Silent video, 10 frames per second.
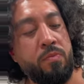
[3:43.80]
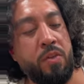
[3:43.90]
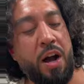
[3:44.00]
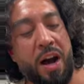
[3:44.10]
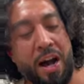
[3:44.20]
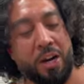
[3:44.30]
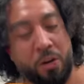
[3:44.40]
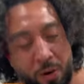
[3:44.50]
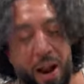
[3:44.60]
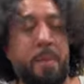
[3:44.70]
Ah,
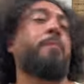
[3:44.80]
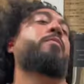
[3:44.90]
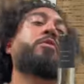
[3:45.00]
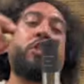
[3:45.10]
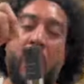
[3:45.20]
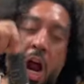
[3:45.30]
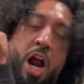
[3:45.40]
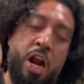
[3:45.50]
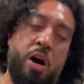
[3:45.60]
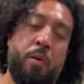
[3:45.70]
crap.
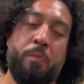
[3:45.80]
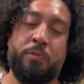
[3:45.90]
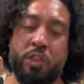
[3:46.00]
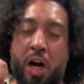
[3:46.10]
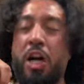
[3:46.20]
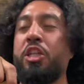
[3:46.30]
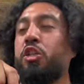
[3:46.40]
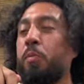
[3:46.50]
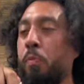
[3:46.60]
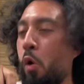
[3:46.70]
Damn, son,
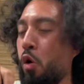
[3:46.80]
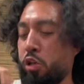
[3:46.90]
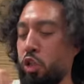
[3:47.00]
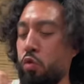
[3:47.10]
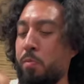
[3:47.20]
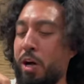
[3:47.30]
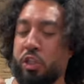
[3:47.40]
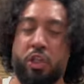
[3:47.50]
you poured too much